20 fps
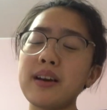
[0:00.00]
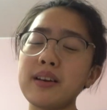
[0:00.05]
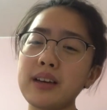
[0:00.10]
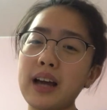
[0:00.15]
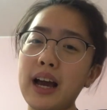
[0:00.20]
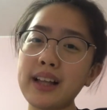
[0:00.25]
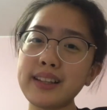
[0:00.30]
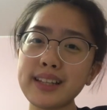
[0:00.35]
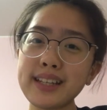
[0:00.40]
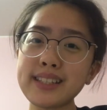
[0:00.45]

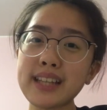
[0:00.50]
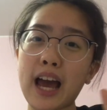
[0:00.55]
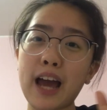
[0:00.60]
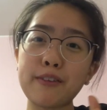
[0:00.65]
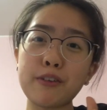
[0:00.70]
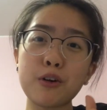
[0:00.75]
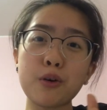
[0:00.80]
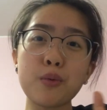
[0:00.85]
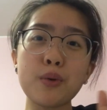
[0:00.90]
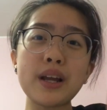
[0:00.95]
at least I have
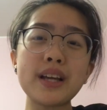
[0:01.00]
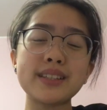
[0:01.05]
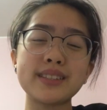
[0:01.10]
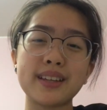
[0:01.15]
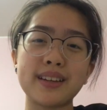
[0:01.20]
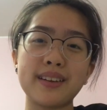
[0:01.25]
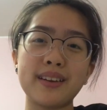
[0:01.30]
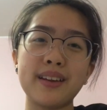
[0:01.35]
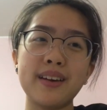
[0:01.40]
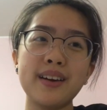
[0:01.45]
a
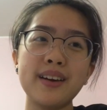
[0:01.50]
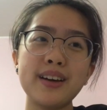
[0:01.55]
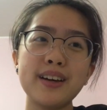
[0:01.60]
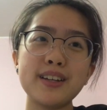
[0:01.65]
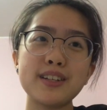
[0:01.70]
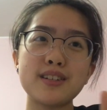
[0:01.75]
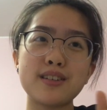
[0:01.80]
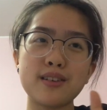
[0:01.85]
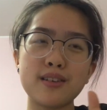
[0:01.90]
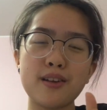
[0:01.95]
reason
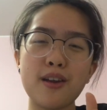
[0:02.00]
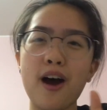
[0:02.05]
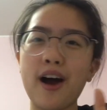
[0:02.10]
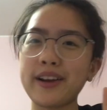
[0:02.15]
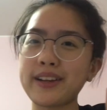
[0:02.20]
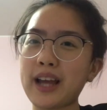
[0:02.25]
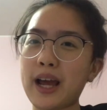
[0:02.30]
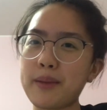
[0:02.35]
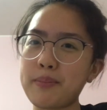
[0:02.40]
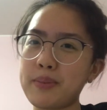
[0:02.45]
to
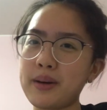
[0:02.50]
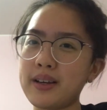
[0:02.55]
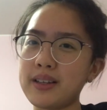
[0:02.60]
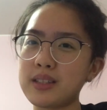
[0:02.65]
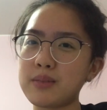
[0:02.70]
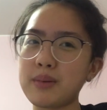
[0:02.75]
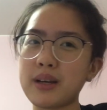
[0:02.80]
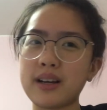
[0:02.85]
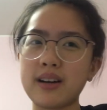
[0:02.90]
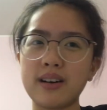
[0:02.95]
not get
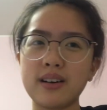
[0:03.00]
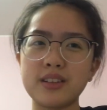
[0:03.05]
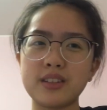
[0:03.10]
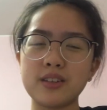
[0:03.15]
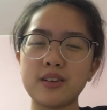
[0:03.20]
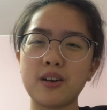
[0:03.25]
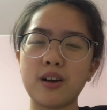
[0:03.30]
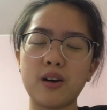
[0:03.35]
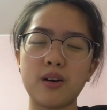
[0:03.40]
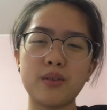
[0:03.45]
pissed because,
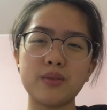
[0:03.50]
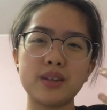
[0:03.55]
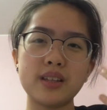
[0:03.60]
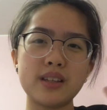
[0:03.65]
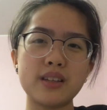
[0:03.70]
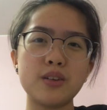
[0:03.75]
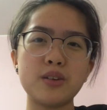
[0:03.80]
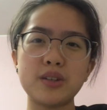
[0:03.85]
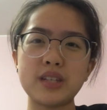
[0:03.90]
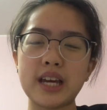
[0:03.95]

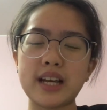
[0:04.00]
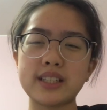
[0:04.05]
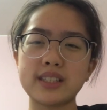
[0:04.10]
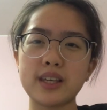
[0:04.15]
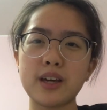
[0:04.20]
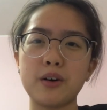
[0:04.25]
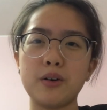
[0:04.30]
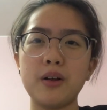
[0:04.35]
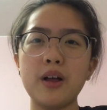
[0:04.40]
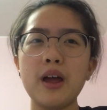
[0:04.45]
you take
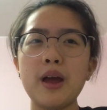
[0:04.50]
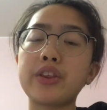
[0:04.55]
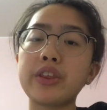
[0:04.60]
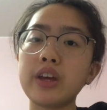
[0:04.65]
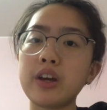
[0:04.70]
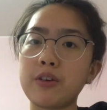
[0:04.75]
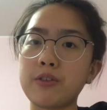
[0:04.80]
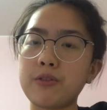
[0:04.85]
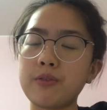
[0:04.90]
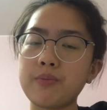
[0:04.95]
skill.
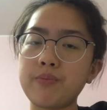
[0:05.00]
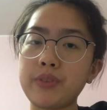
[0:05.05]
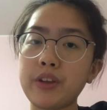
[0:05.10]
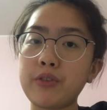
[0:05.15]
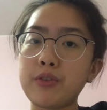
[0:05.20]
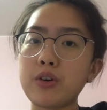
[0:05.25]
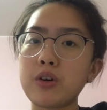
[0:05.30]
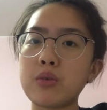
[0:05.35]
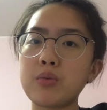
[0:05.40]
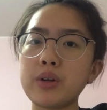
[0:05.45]
Thief. If
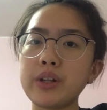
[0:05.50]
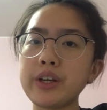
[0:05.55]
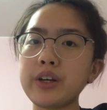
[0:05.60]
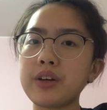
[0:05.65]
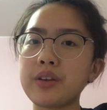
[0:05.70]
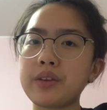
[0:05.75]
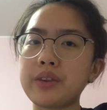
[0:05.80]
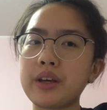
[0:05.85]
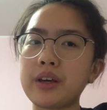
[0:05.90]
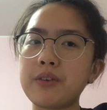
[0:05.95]
you're a really
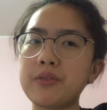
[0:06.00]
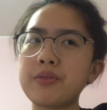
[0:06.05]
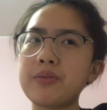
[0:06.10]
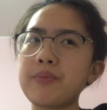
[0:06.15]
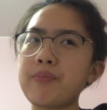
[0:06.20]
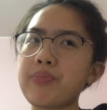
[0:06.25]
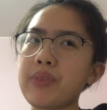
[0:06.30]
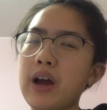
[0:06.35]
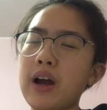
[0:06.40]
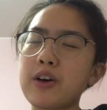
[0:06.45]
good thief,
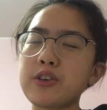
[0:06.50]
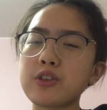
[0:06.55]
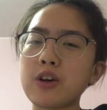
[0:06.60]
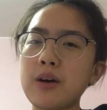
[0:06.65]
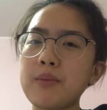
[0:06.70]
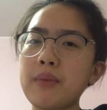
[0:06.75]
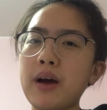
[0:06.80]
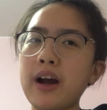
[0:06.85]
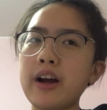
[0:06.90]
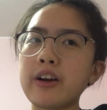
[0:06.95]
I also
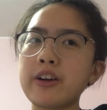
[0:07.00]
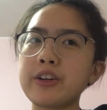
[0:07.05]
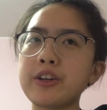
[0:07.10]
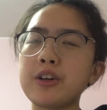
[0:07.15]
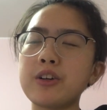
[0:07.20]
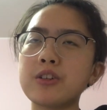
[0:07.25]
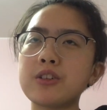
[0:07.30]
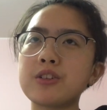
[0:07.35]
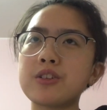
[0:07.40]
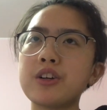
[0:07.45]
admire
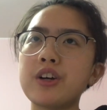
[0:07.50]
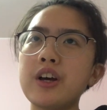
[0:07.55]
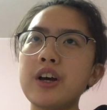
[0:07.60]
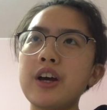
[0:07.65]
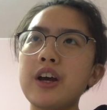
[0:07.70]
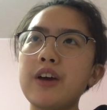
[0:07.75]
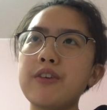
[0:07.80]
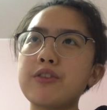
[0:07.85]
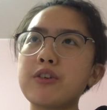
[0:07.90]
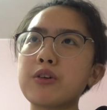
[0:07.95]
you.
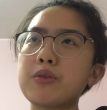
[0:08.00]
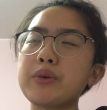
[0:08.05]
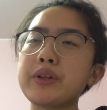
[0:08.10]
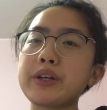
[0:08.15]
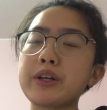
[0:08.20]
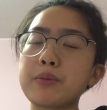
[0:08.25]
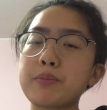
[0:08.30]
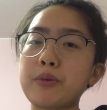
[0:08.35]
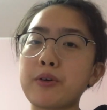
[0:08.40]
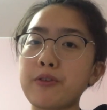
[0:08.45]
If you're a really
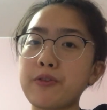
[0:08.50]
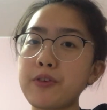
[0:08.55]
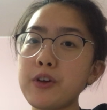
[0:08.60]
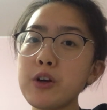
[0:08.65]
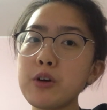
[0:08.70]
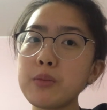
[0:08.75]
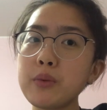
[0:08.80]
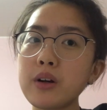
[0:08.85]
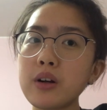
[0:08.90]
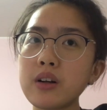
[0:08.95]
good
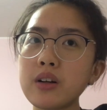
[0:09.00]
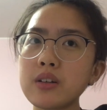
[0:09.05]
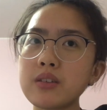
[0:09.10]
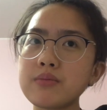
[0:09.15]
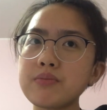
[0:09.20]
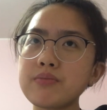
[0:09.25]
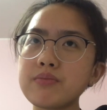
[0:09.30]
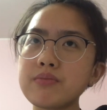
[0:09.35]
perfumer,